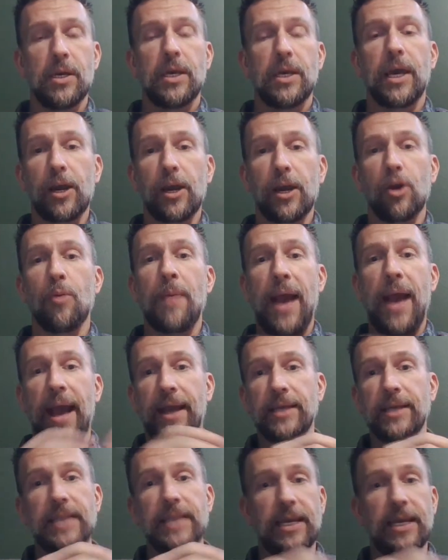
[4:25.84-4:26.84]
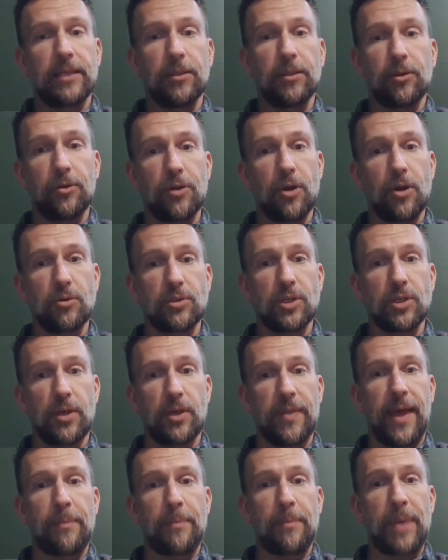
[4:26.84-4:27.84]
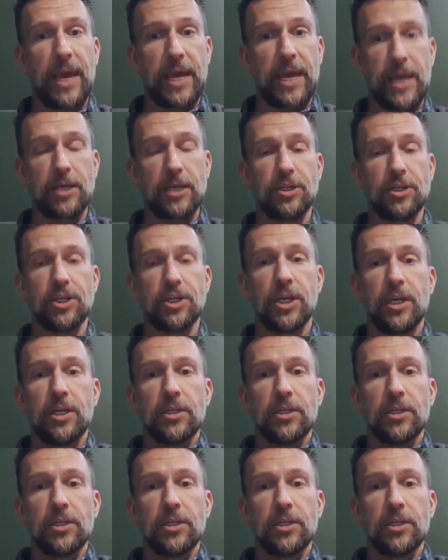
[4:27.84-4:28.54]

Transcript: and go back and take little notes on that page.